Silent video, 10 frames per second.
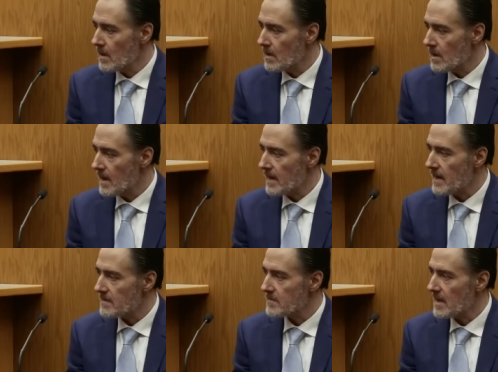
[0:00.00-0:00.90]
Yeah, I
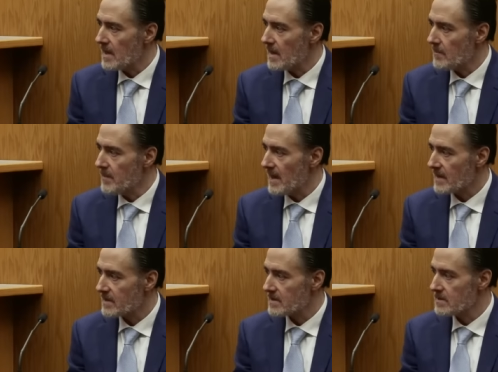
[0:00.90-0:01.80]
had my uh,
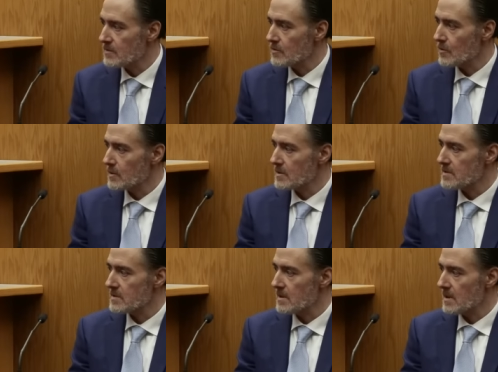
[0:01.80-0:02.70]
back
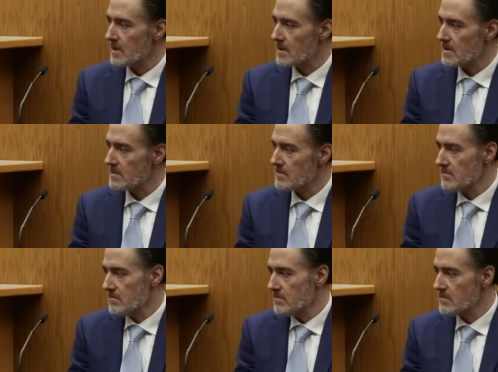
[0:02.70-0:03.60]
towards uh,
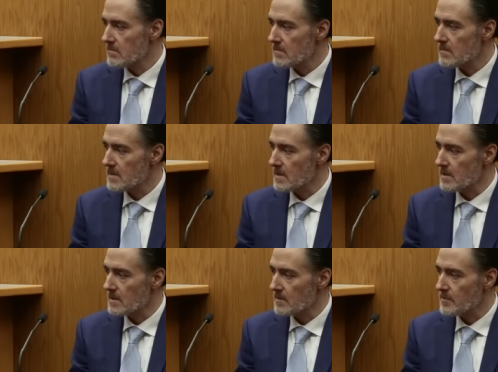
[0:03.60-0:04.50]

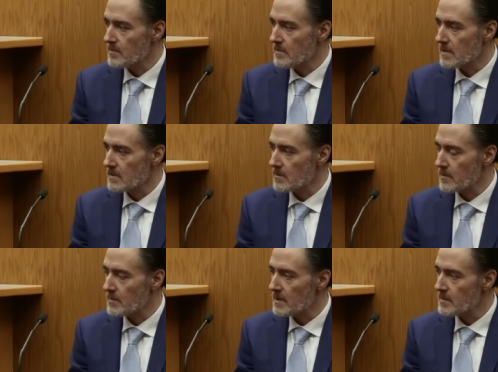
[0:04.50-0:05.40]
the, the, the group
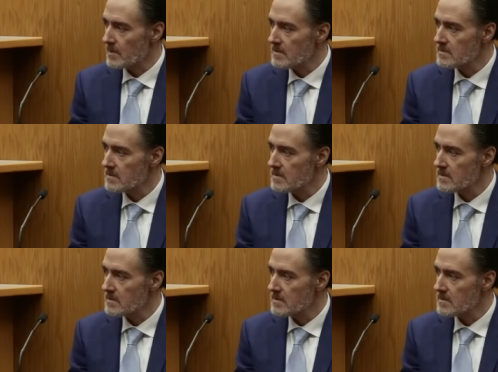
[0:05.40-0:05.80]
of people.